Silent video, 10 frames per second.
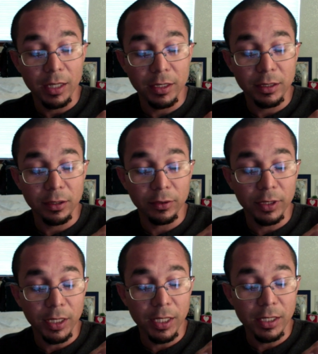these little
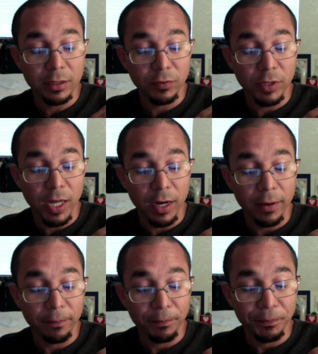things for like,
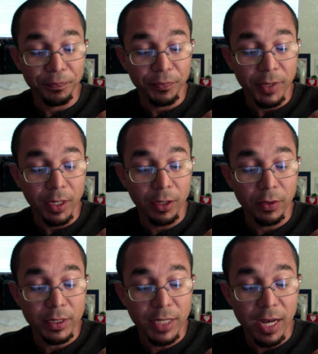
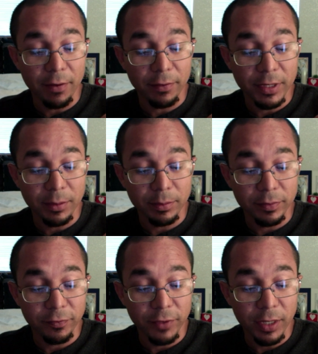inside of some
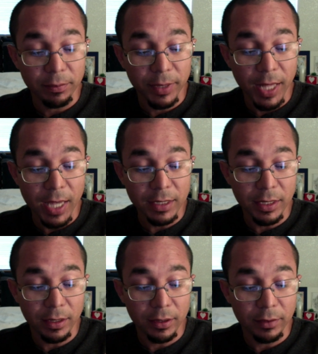fucking
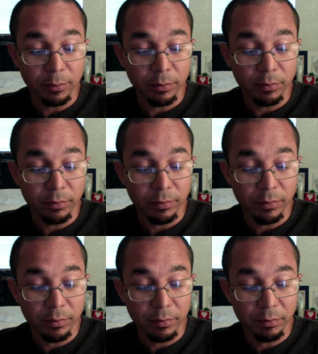plastic
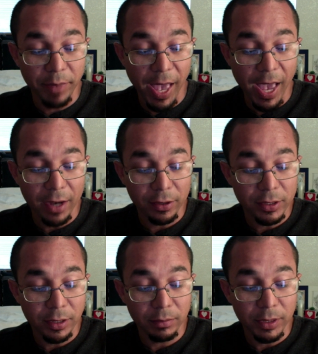bag or
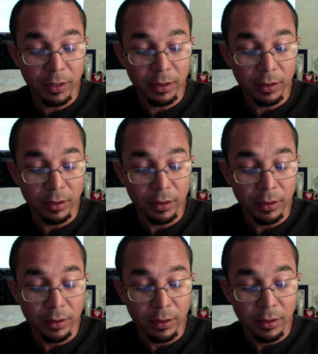something
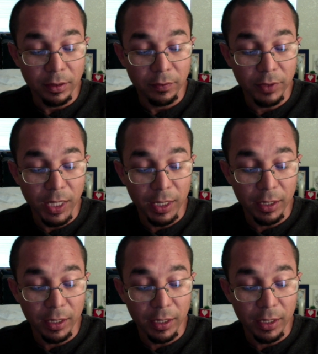for like an